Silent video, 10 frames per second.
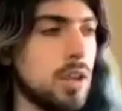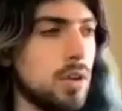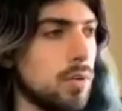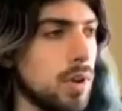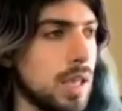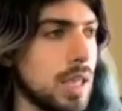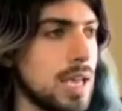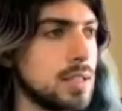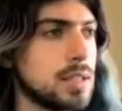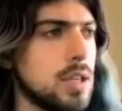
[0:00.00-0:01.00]
you.
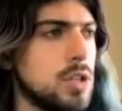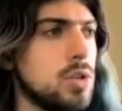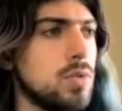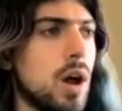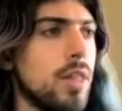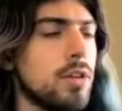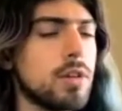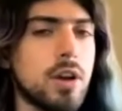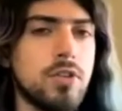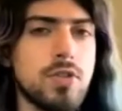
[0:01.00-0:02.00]
Yes. Do other
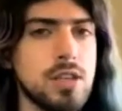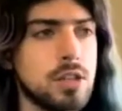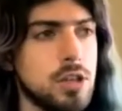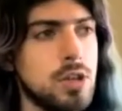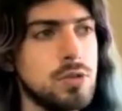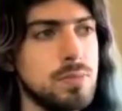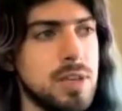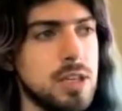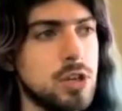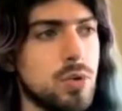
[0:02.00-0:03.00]
countries use
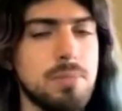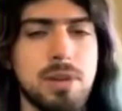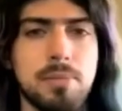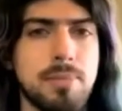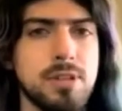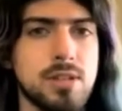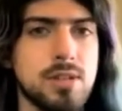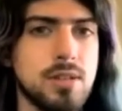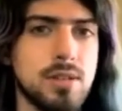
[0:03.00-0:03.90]
mandatory minimums?